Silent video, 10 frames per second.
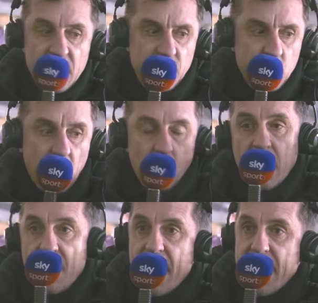If you go
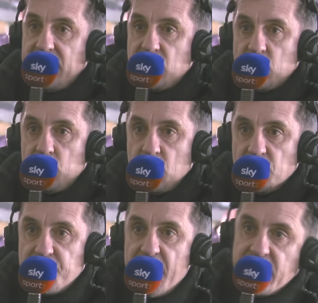like that into
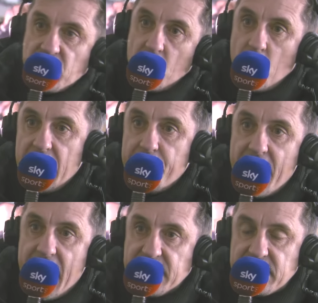someone's face on the way
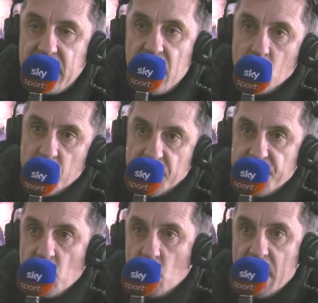past with your
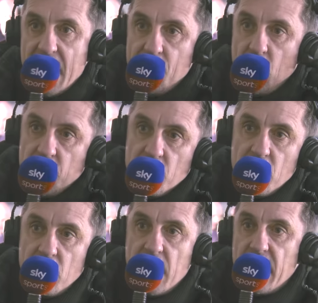forearm or
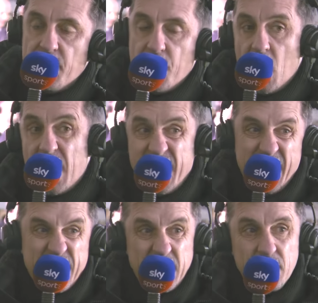your elbow, I
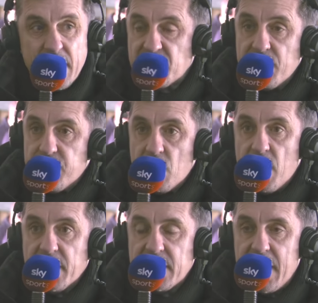think you're asking for a
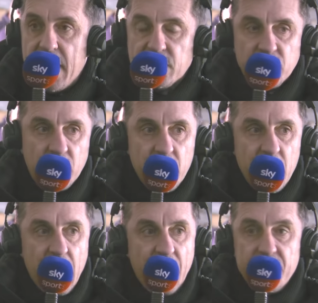red card. So
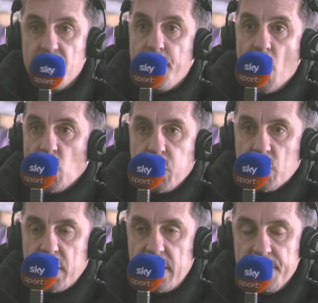I think they were both
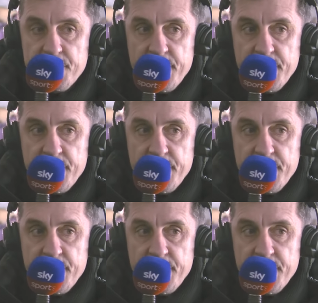lucky.